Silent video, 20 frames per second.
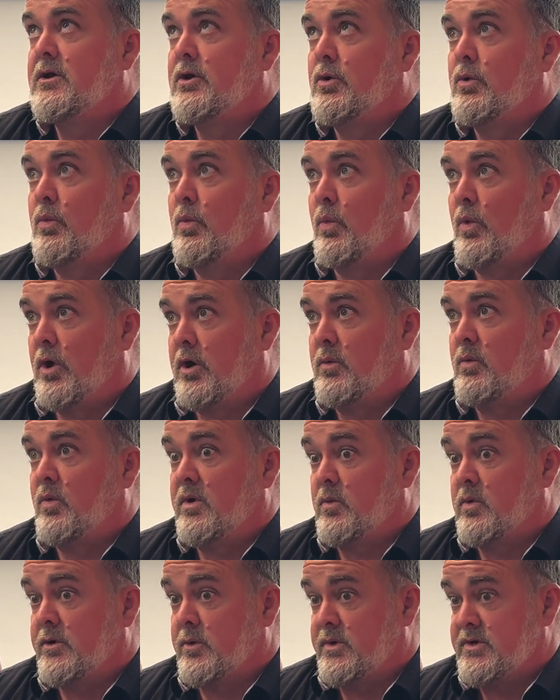what we
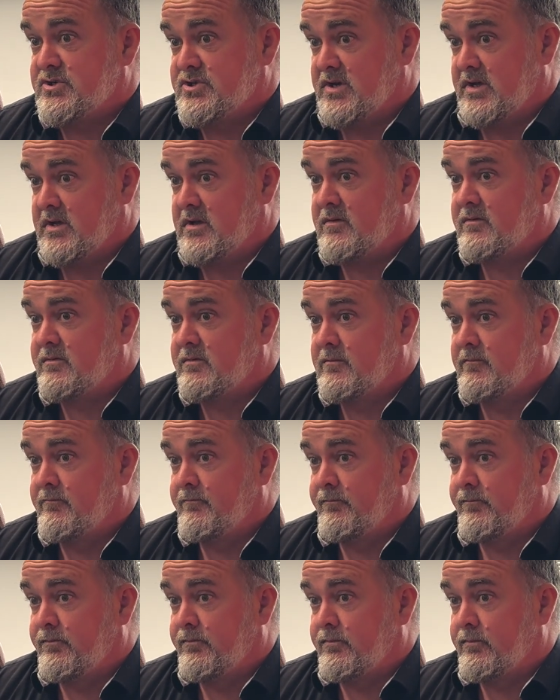want to achieve,
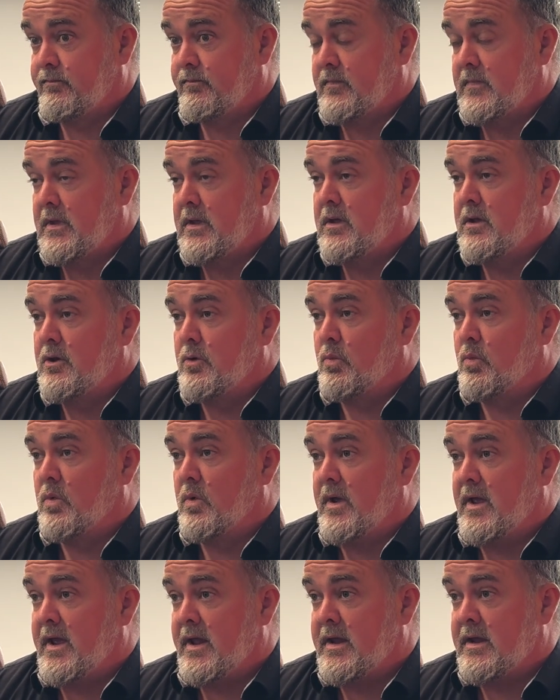
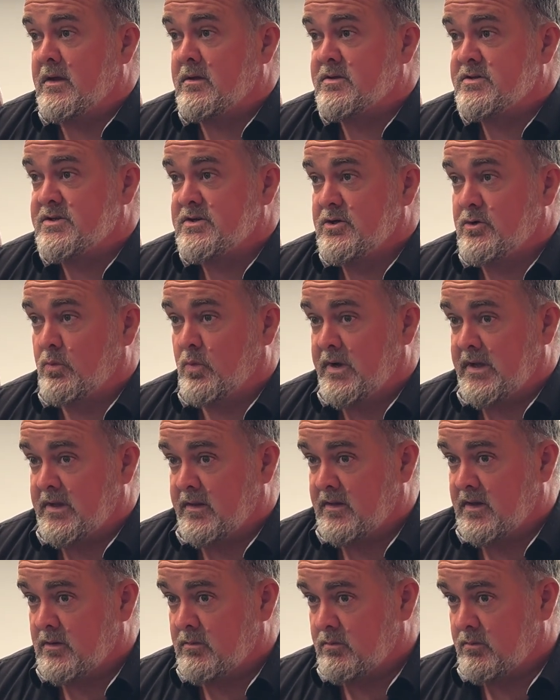and we
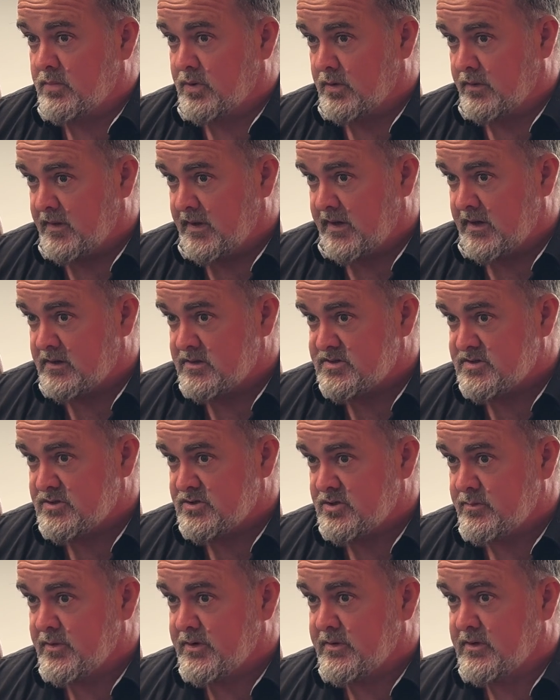can then put that into
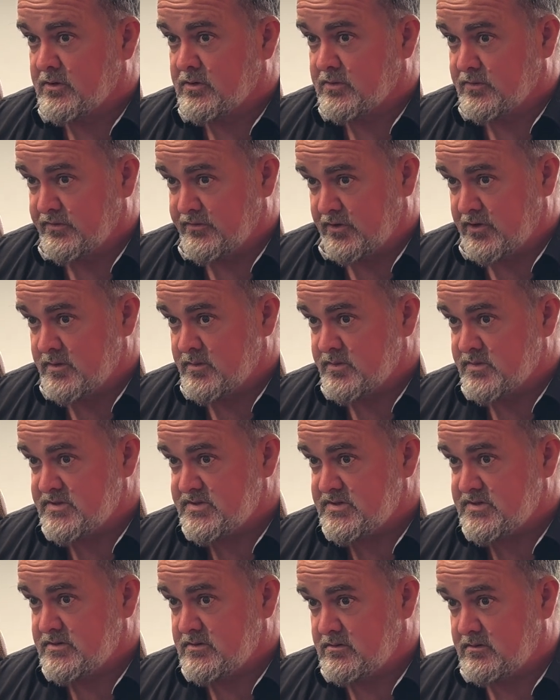numerical
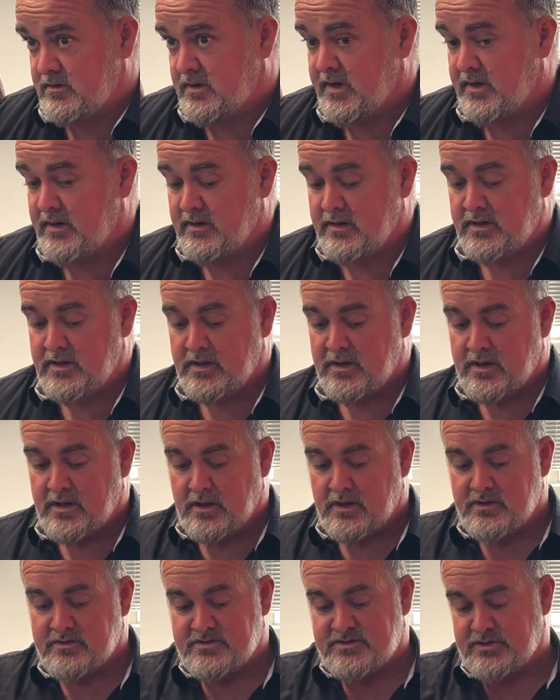terms, right?
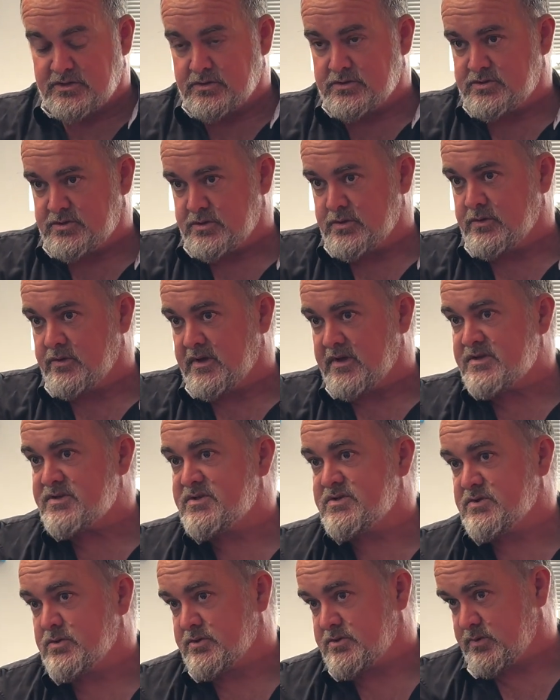To do
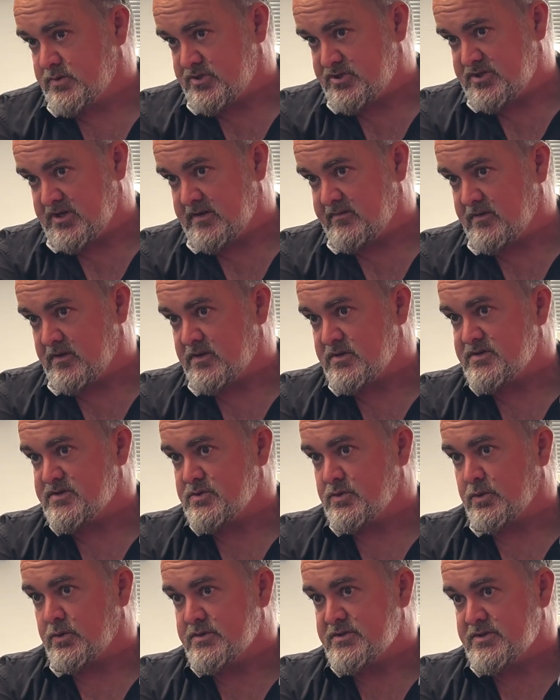this or to achieve this
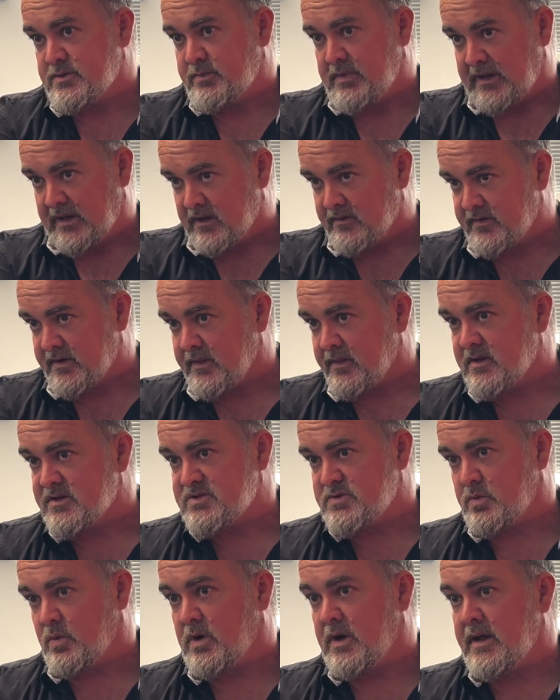or to be living
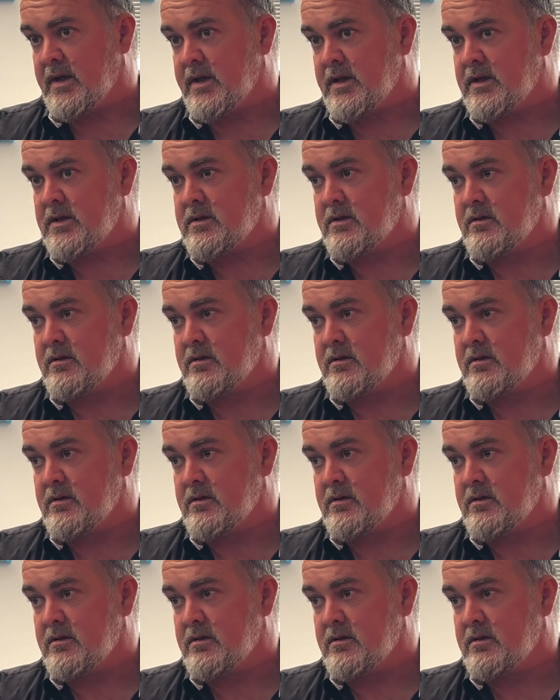this way,